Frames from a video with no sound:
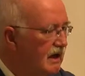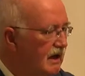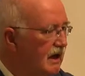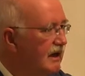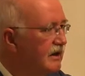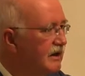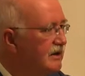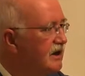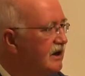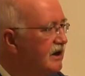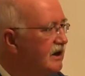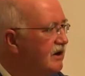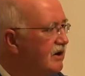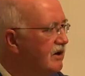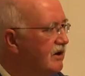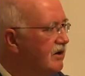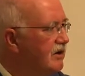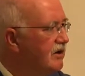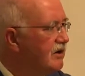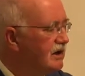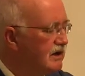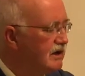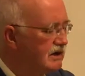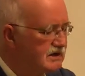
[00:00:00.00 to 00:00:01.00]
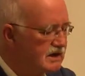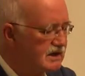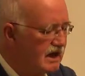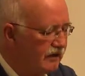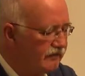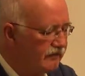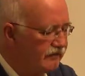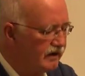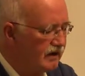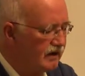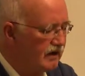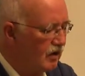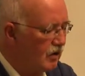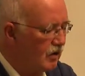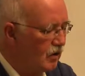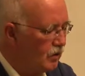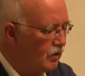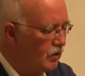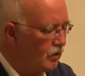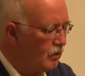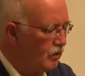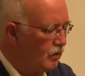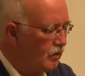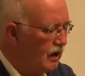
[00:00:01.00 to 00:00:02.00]
and hear his heavy
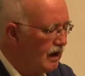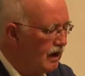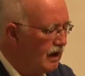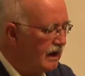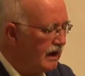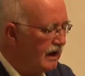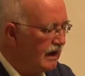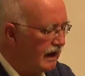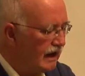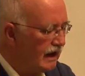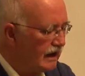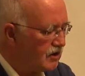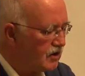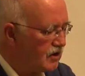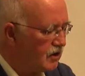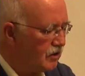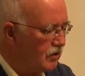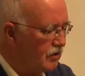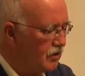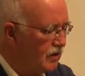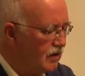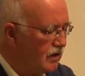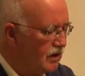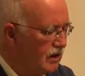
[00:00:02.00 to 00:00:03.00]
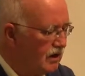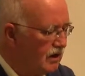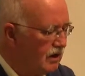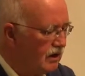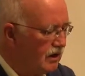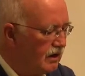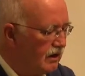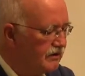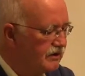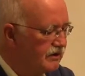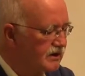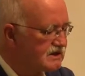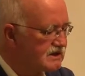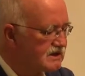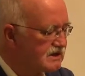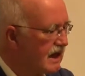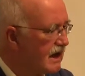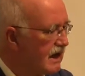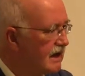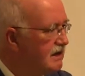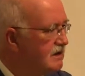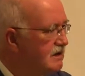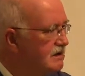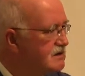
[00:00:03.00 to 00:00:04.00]
hoe echo on the
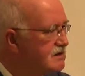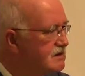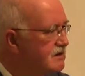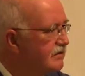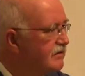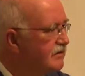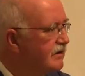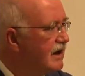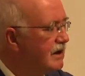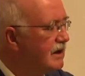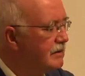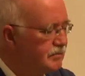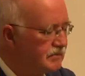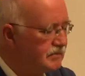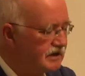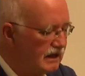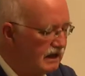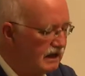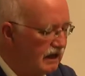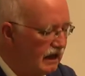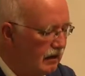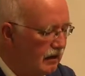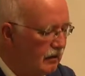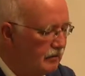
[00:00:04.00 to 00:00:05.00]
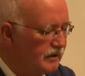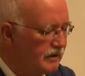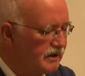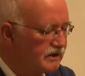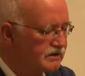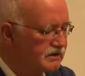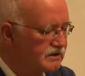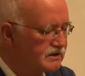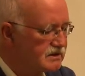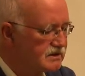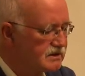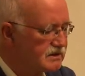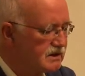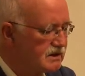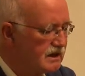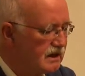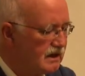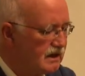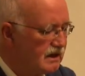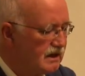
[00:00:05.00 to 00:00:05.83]
sides of empty helmets